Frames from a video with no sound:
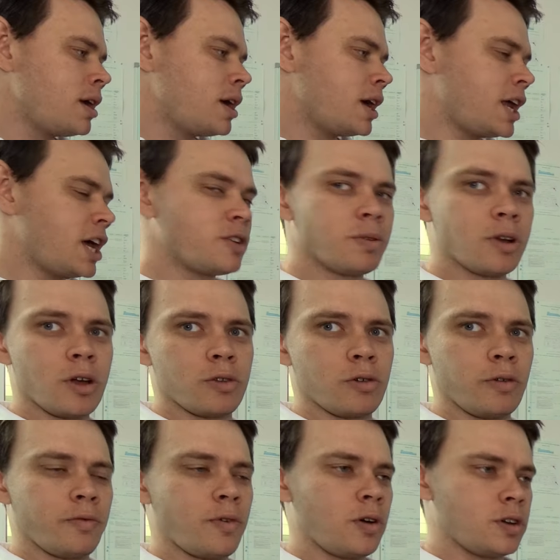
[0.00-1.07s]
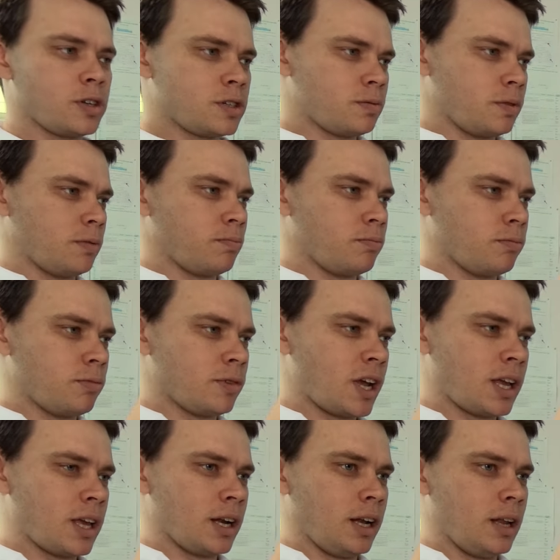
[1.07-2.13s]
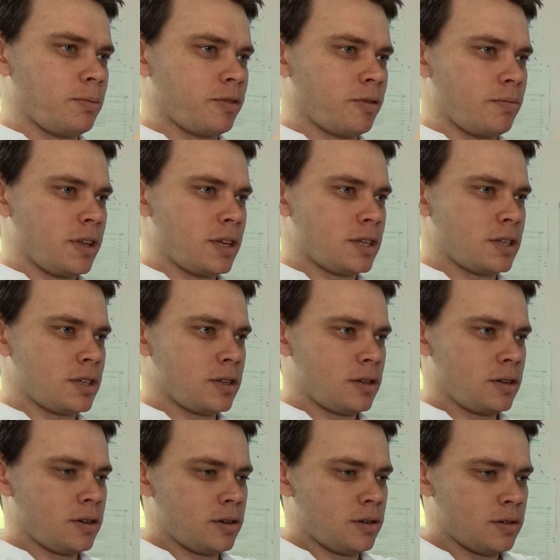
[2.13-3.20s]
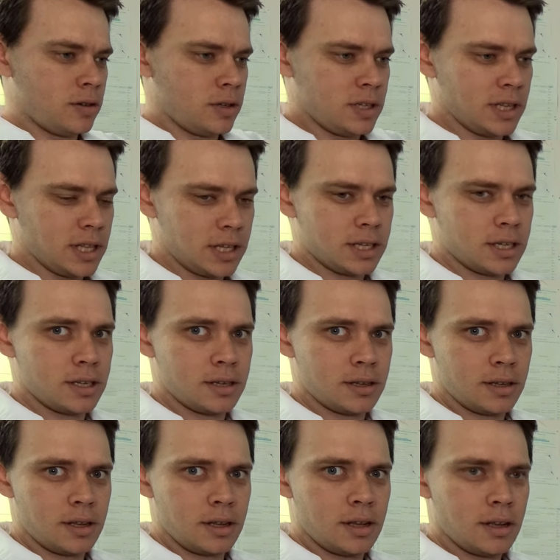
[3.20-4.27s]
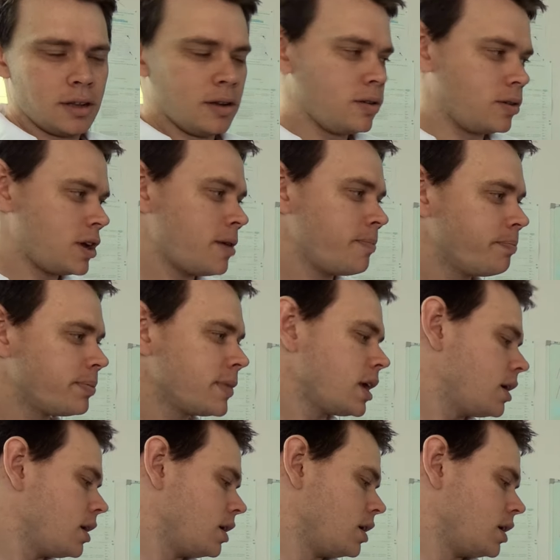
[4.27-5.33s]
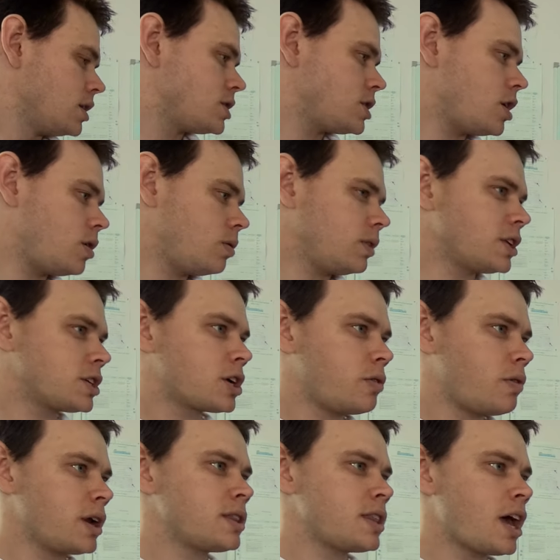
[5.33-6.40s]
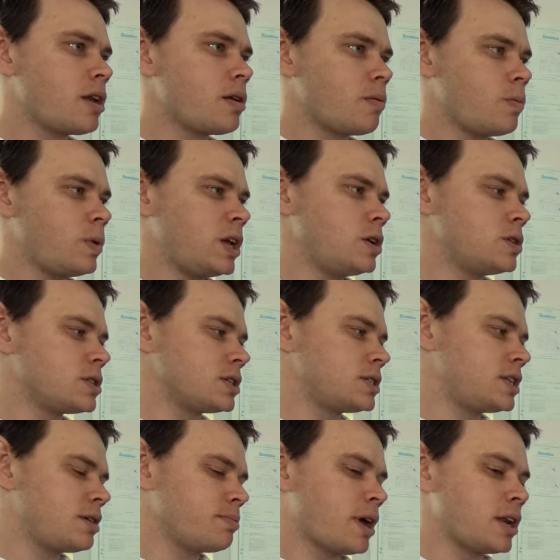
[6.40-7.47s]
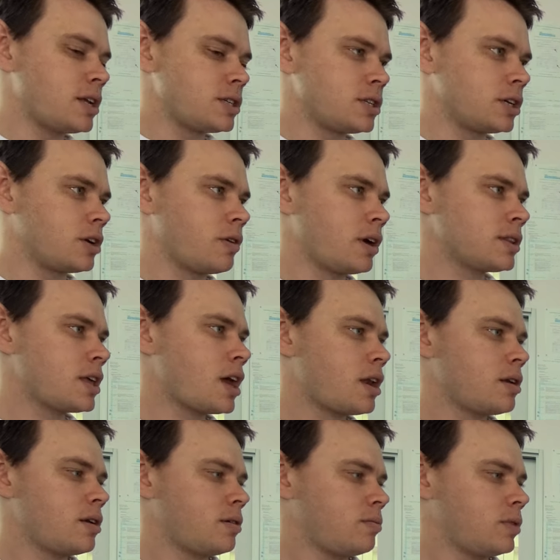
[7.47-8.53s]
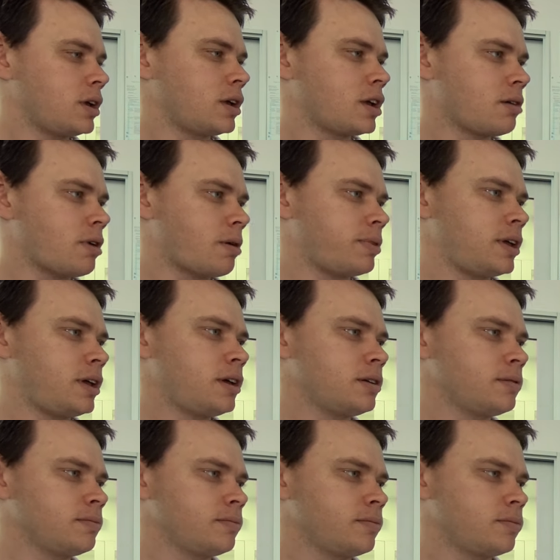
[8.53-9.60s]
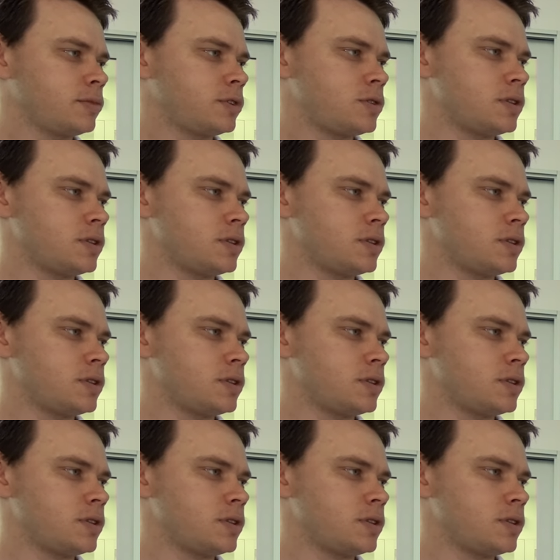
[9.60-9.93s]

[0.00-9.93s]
and as we go through focus, we're taking an ellipse from this to this. Okay, so let's correct that. We use the stigmators to correct that. We can come up here to